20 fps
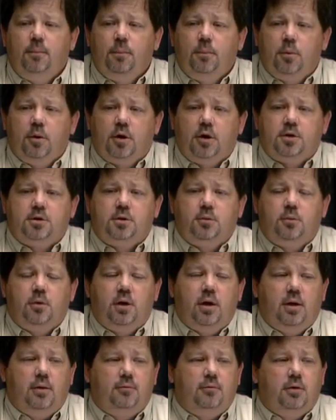but also we
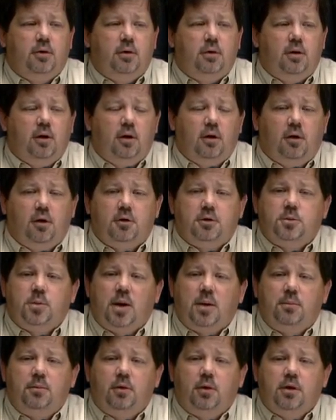have a, a large
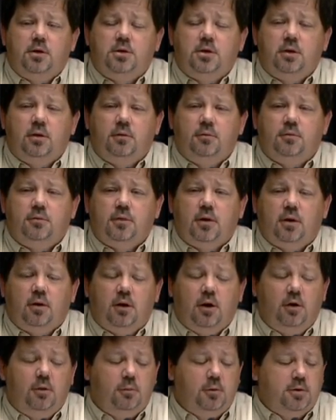population of
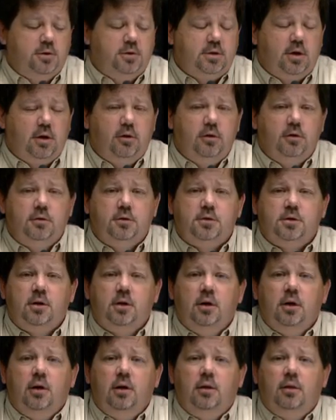Lindenwood students
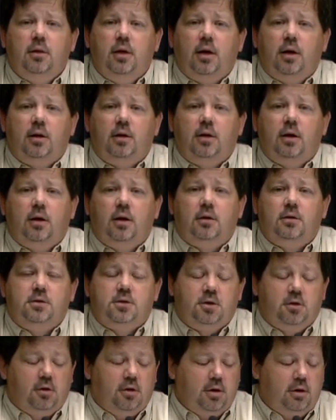that uh,
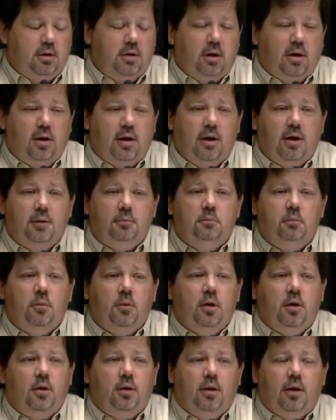certainly um,
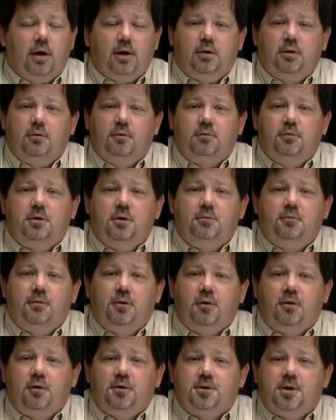like to, to
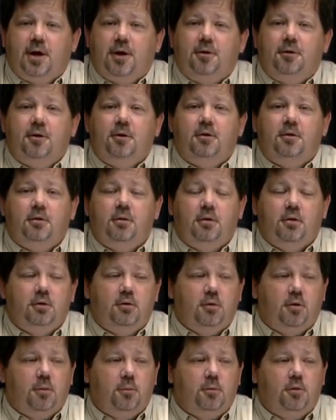furnish out their, their
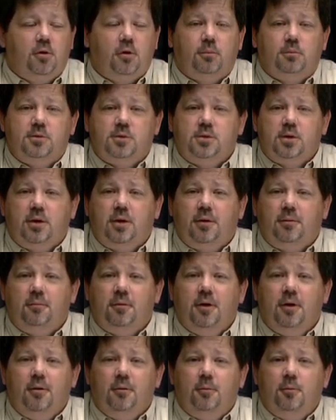dorm rooms uh,
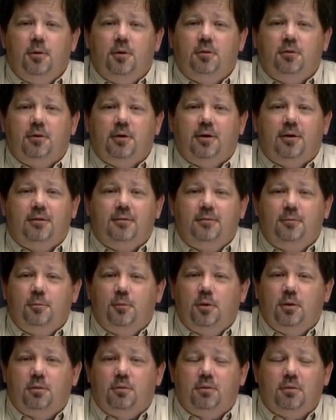with, uh,
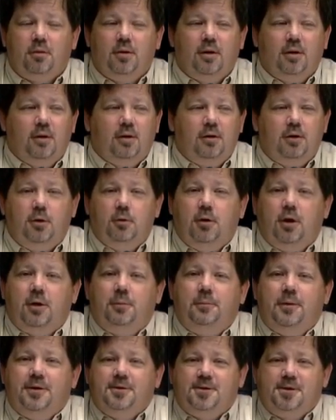with unique
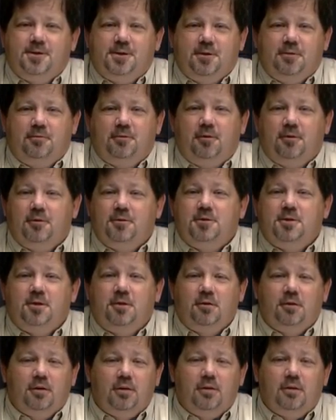pieces of
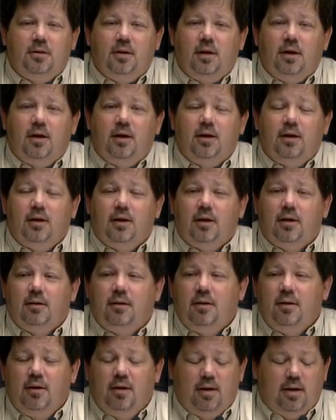furniture, and, and
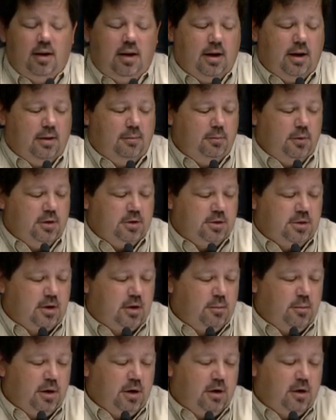um, this is
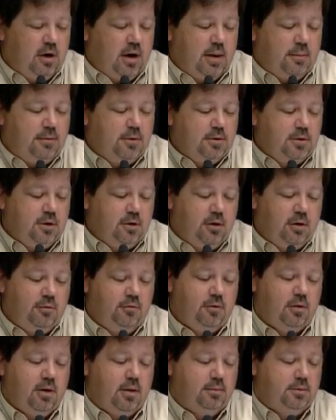going to be a good opportunity
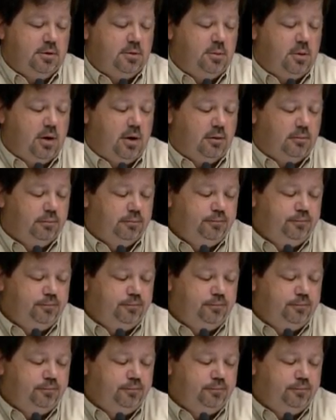for them as well.